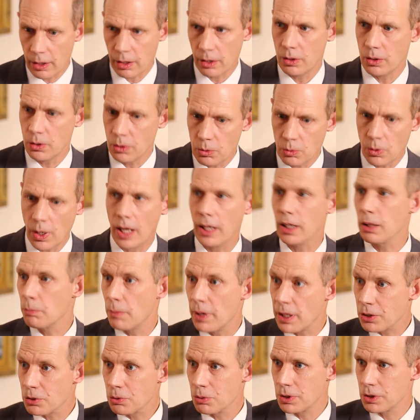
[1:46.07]
new
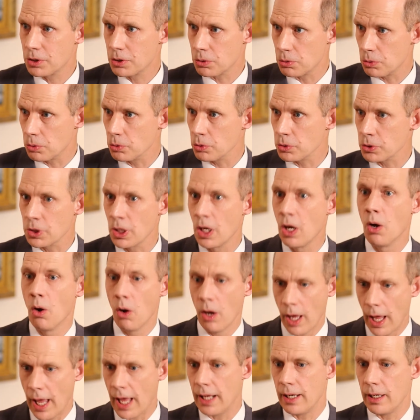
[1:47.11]
elementary schools,
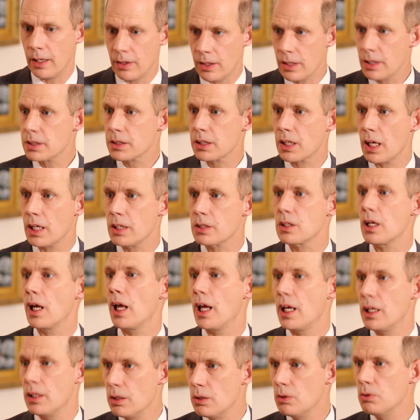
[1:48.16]
and in this case,
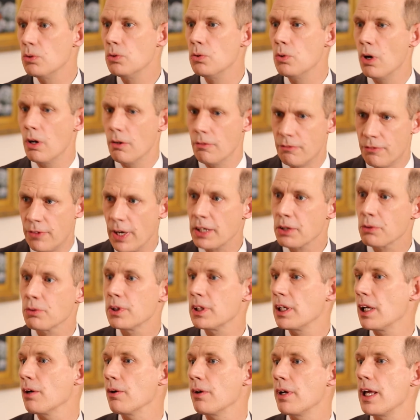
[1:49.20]
a new
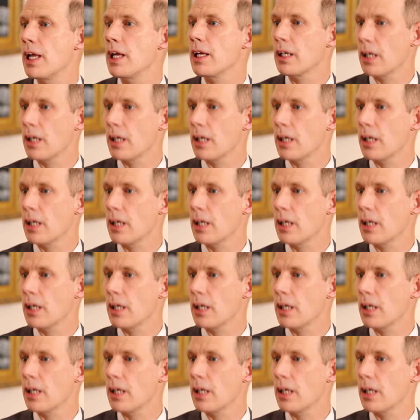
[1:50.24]
veterinary